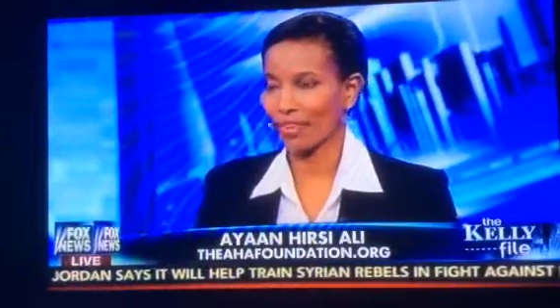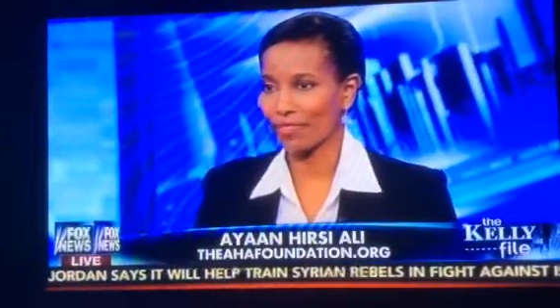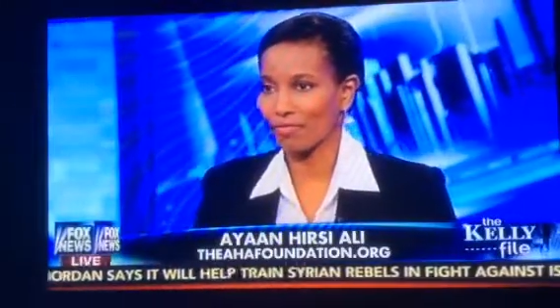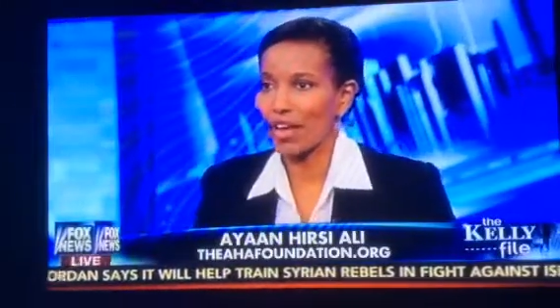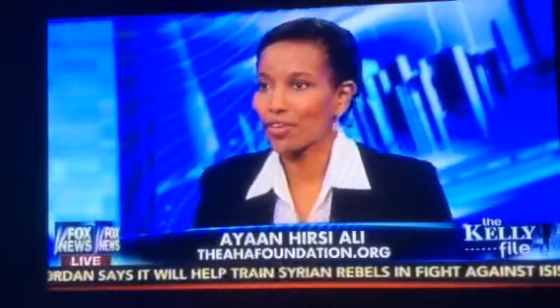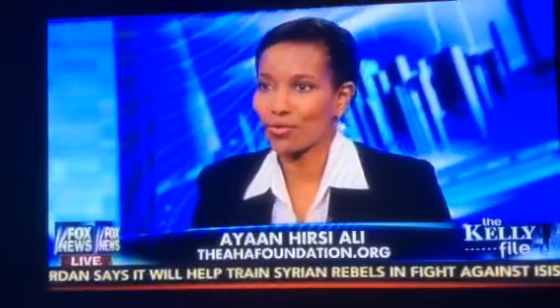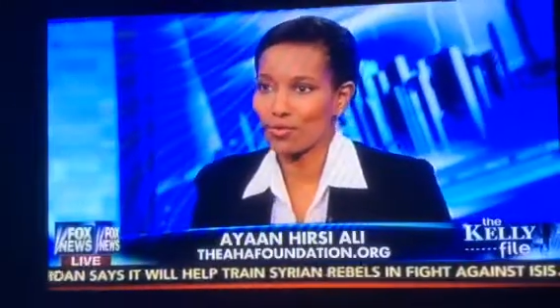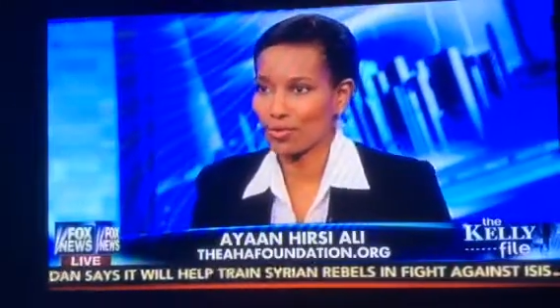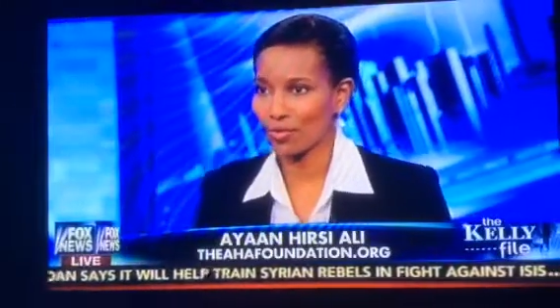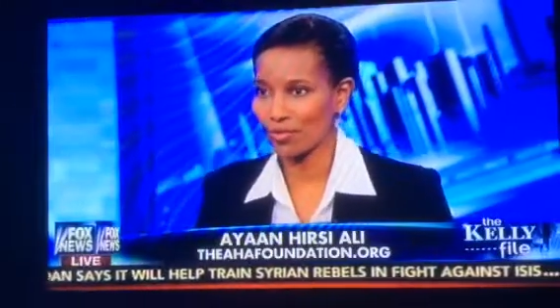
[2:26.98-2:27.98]

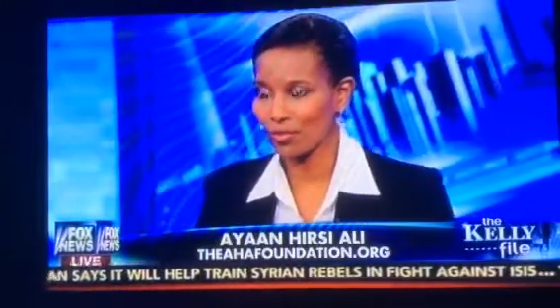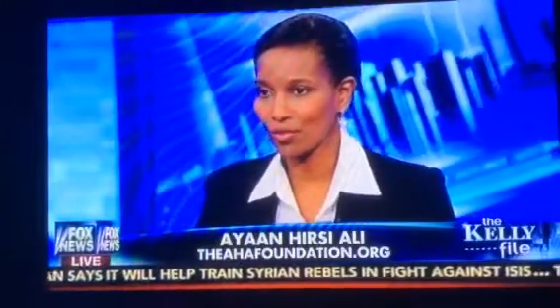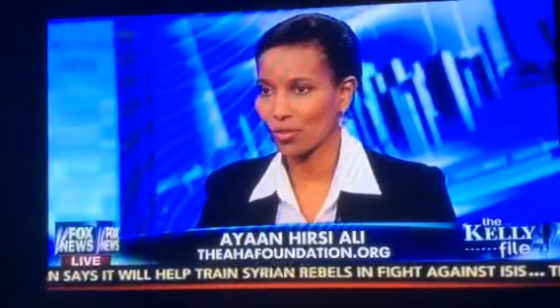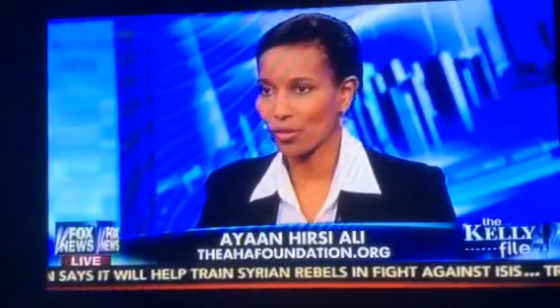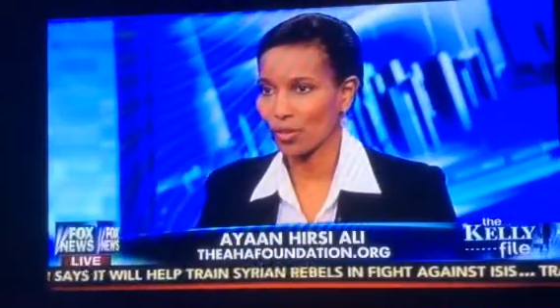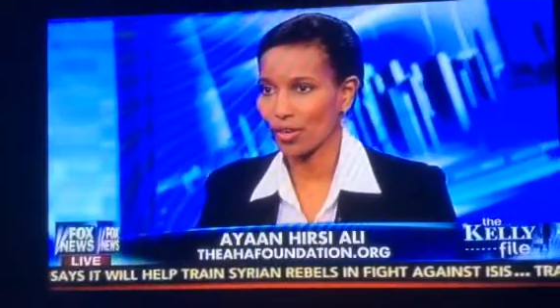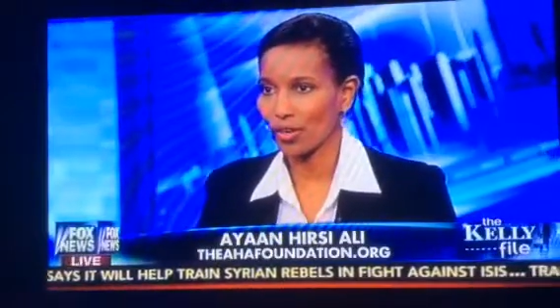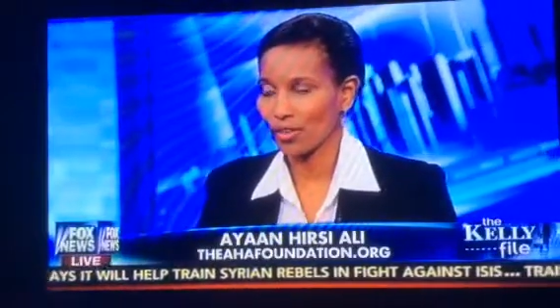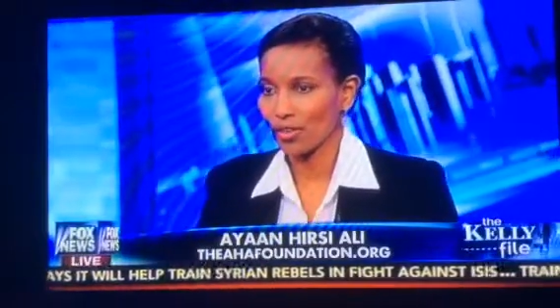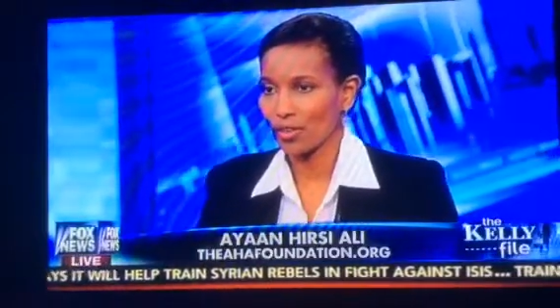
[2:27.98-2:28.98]
values. You
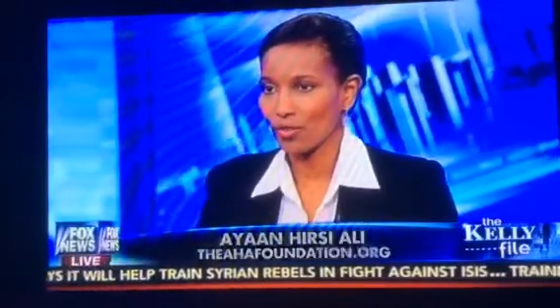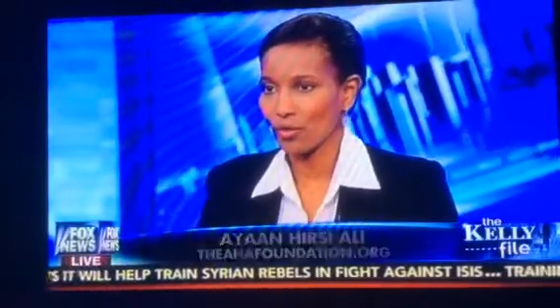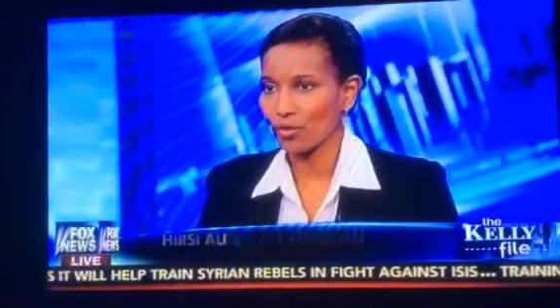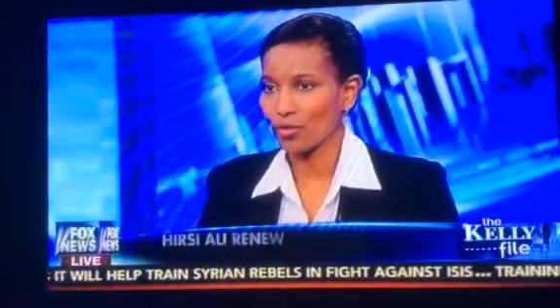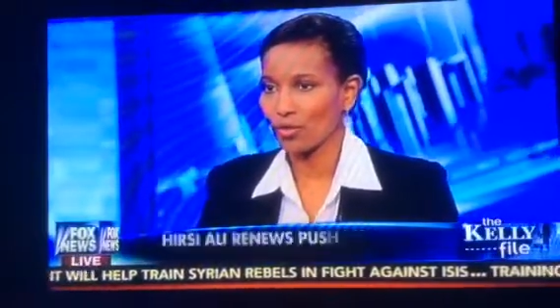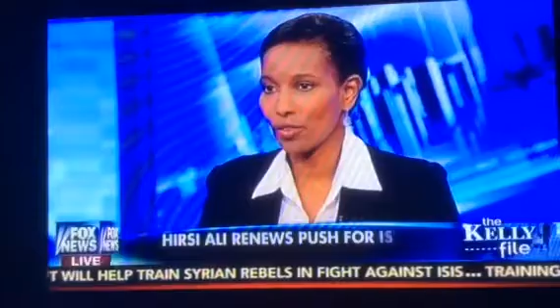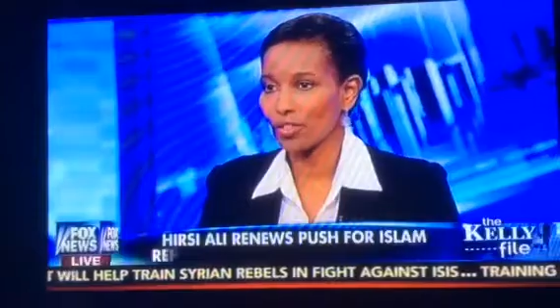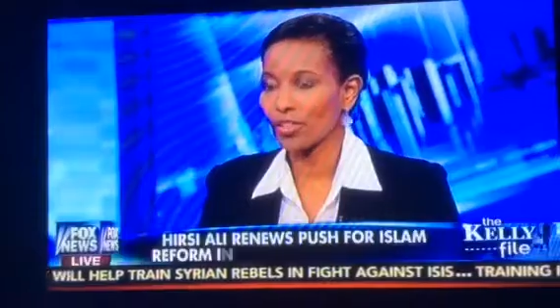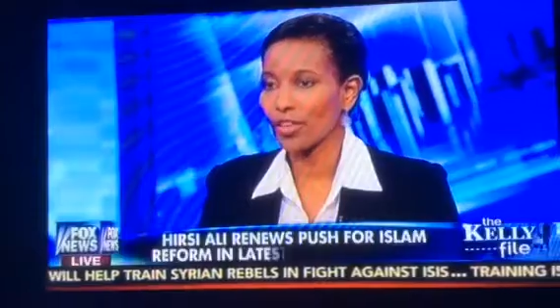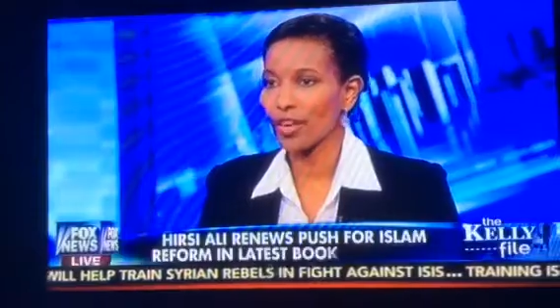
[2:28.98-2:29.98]
are,
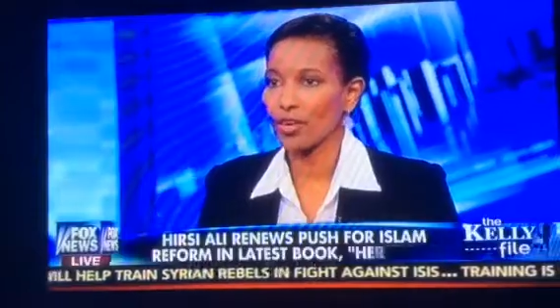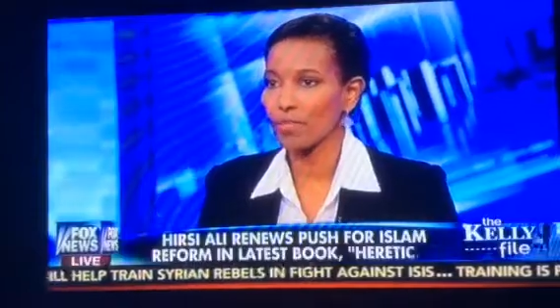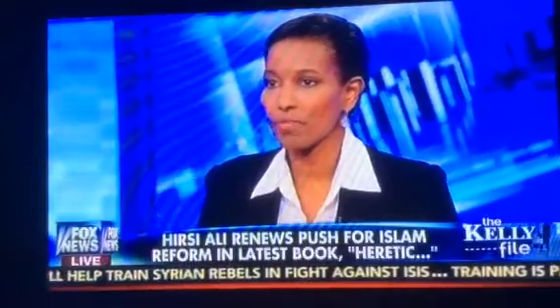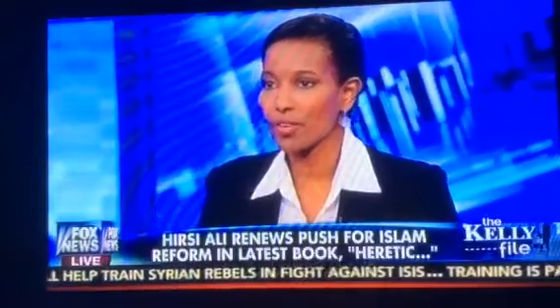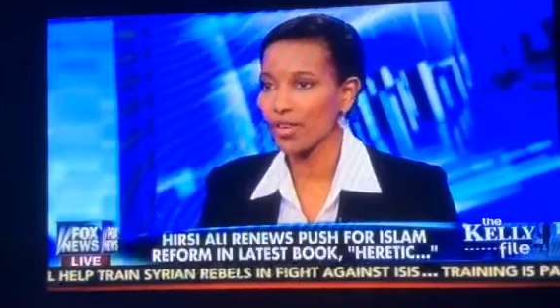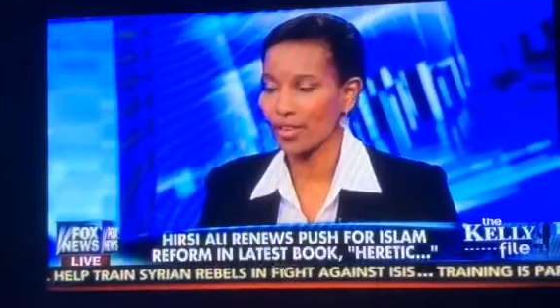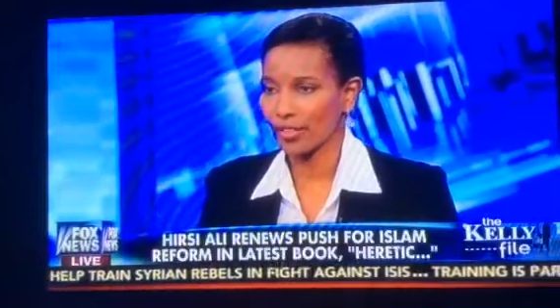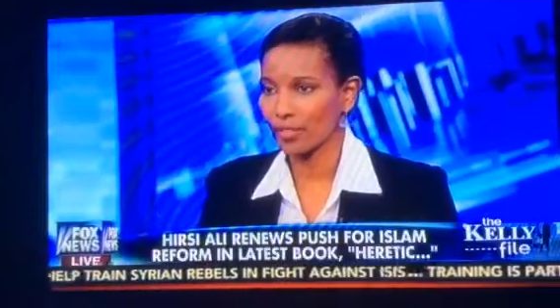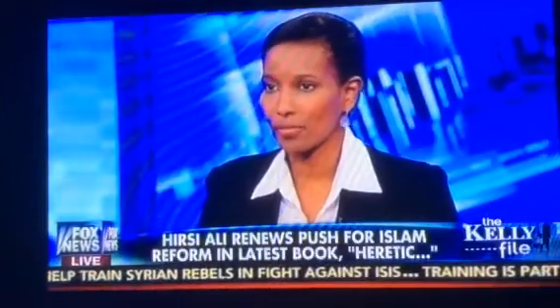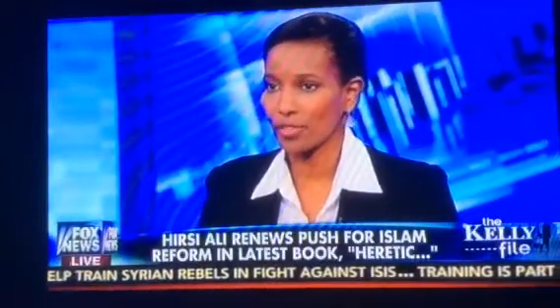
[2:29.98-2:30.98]
this is
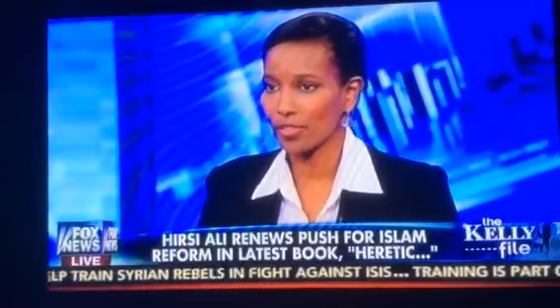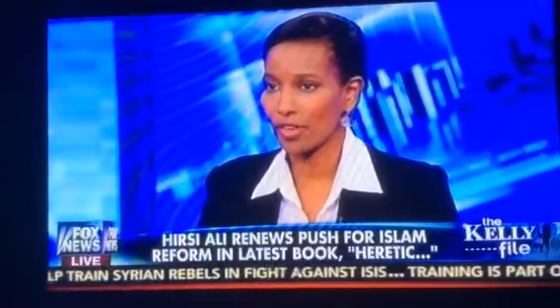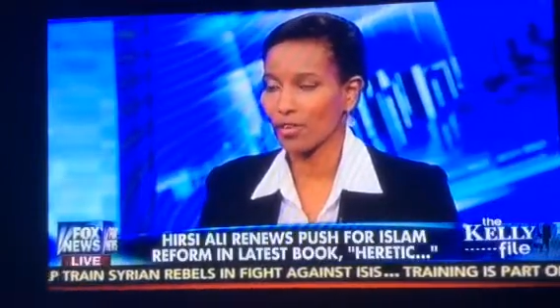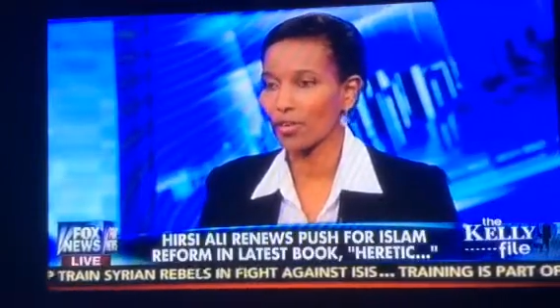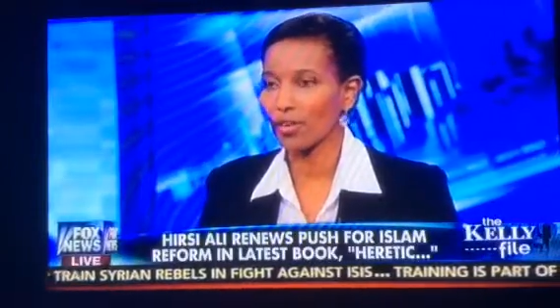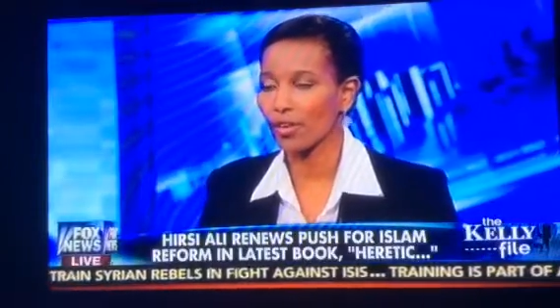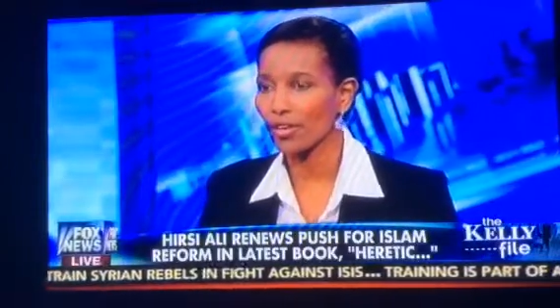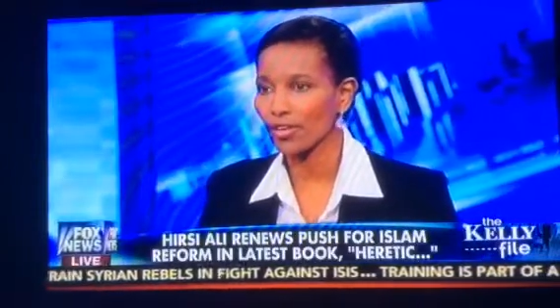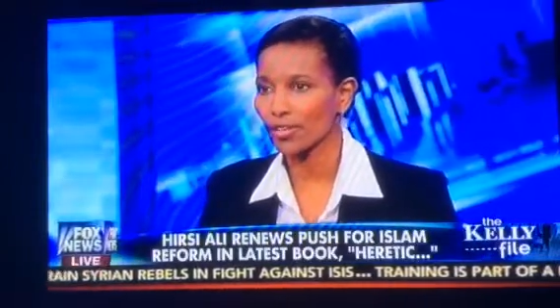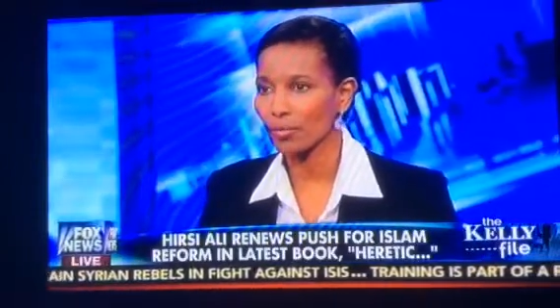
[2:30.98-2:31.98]
neo-imperialism, this is
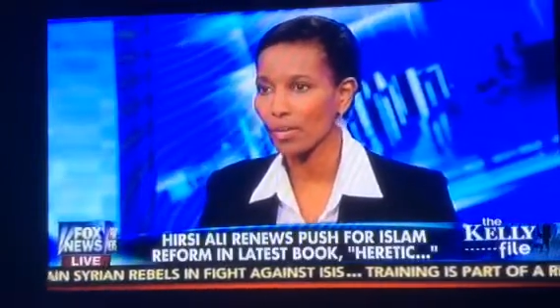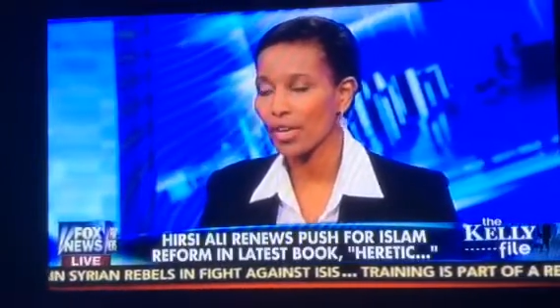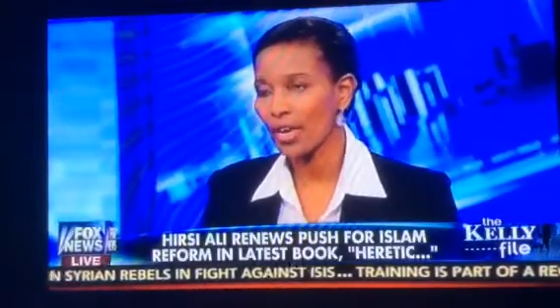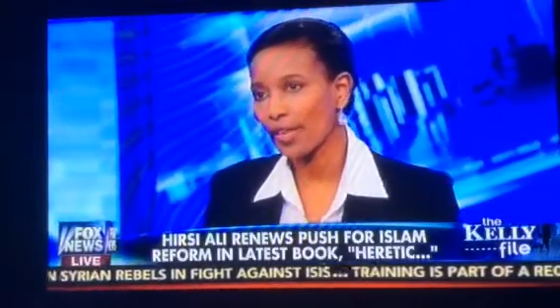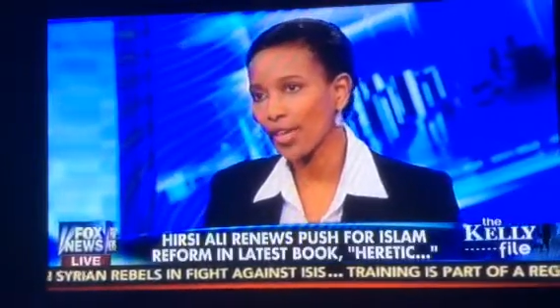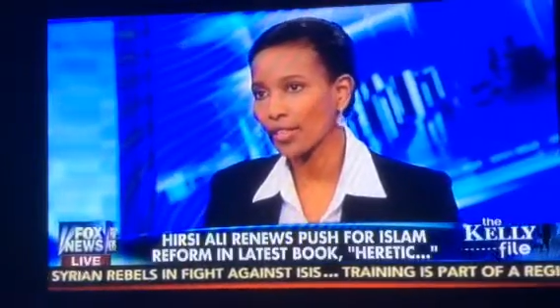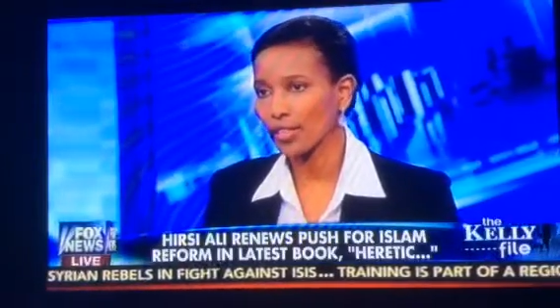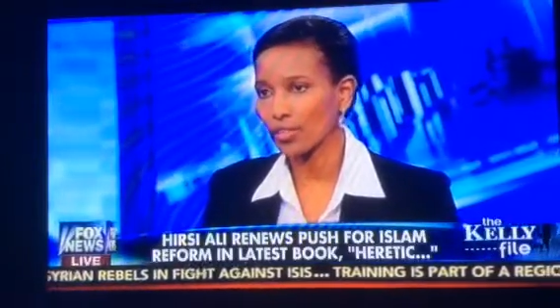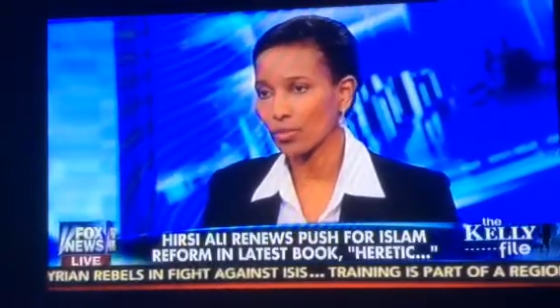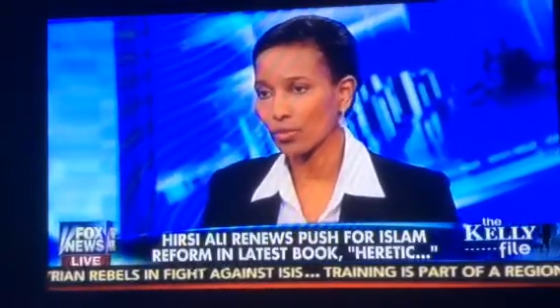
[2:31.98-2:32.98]
neo-colonialism, and that
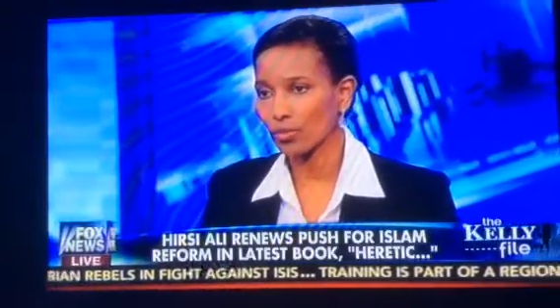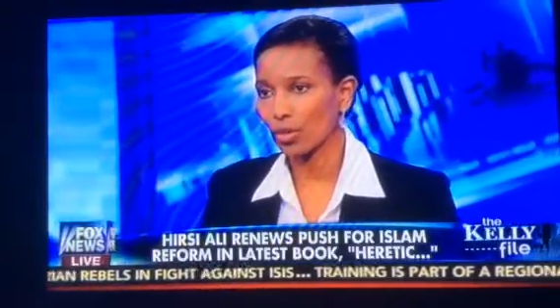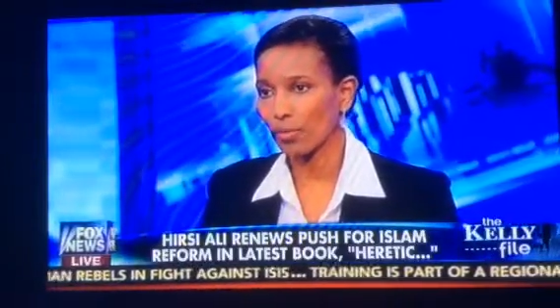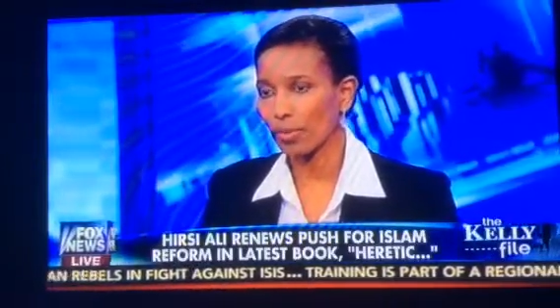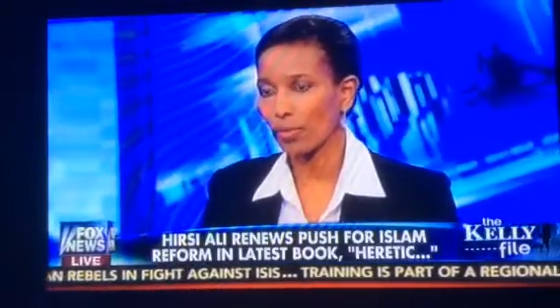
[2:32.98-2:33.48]
needs to stop.